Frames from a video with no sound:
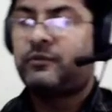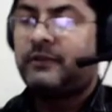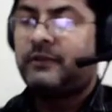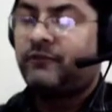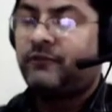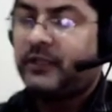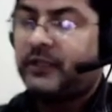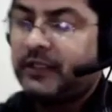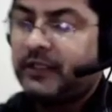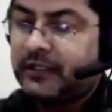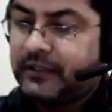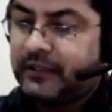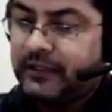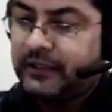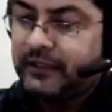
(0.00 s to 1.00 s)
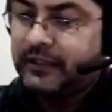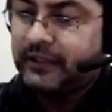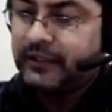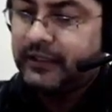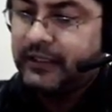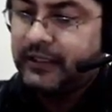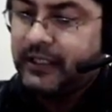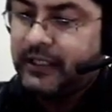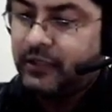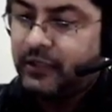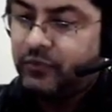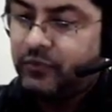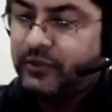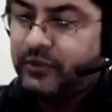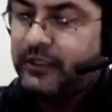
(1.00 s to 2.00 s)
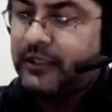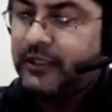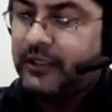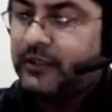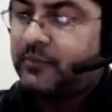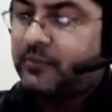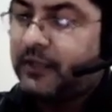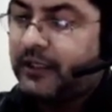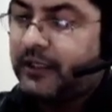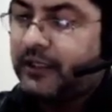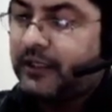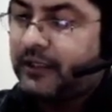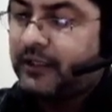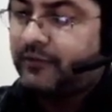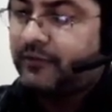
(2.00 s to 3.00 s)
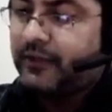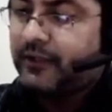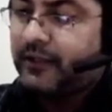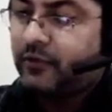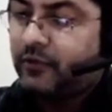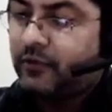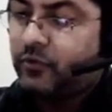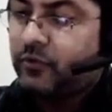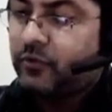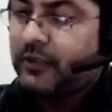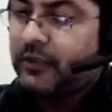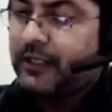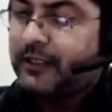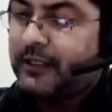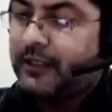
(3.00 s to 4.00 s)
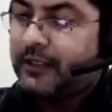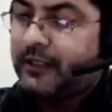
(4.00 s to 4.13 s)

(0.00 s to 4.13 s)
when we take k outside the bracket we have to write